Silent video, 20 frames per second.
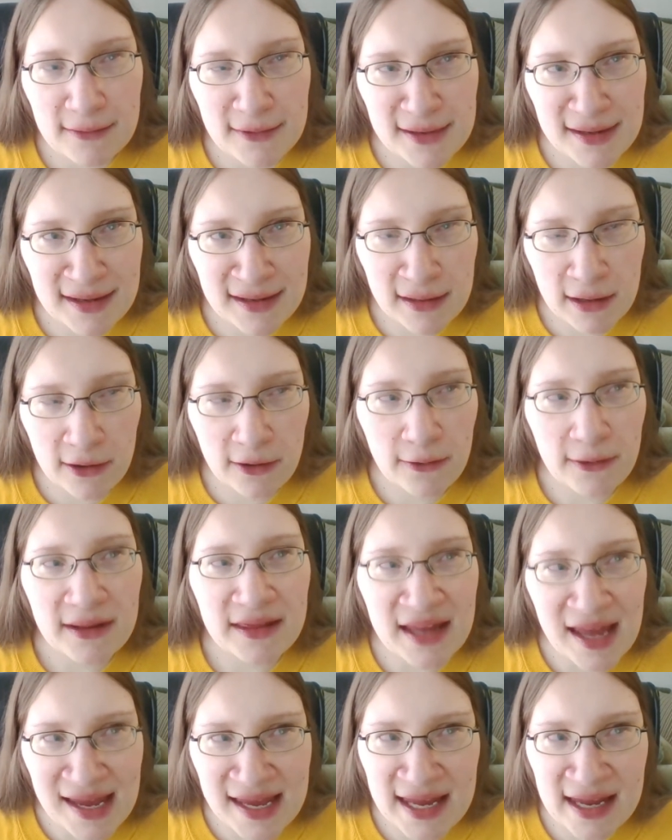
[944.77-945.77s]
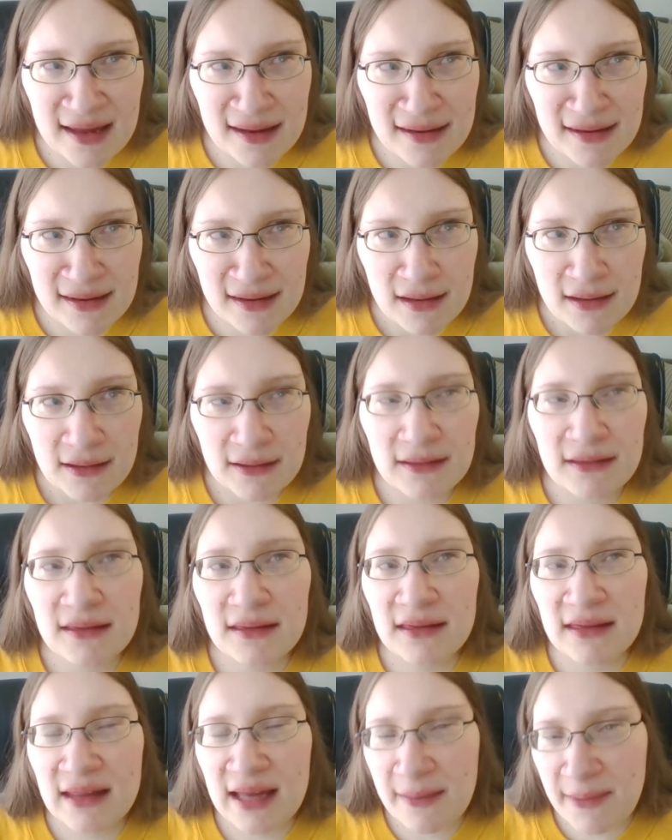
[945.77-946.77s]
So they kiss,
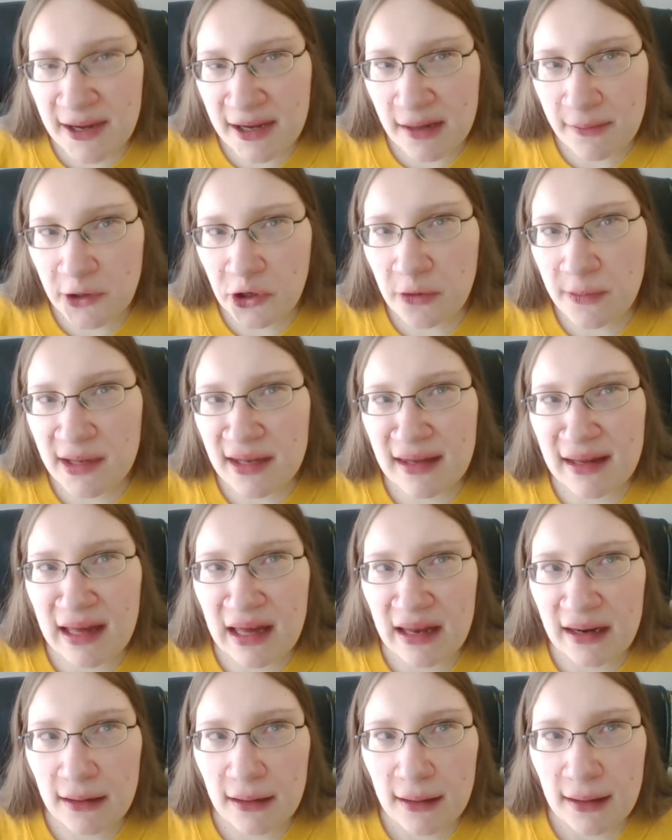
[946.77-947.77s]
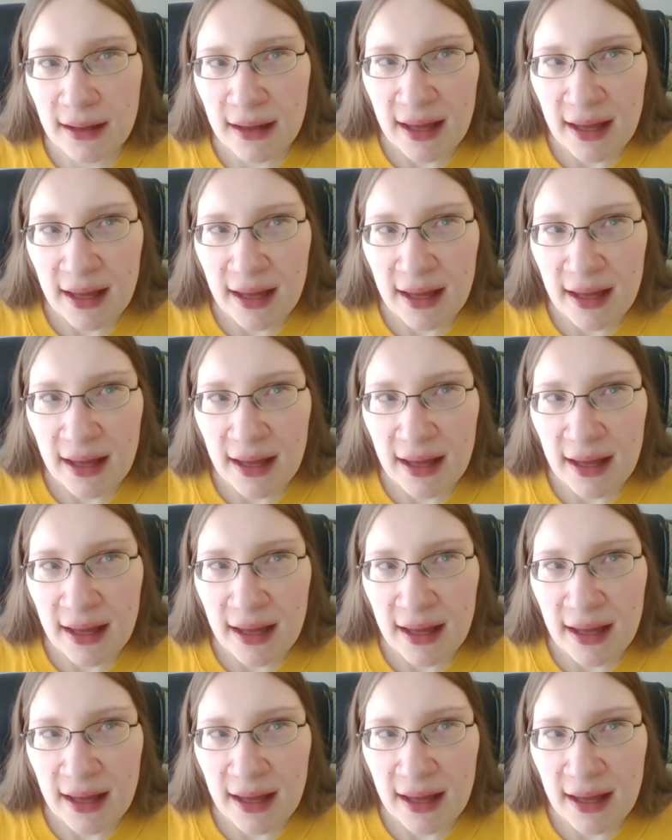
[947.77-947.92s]
they become humans again.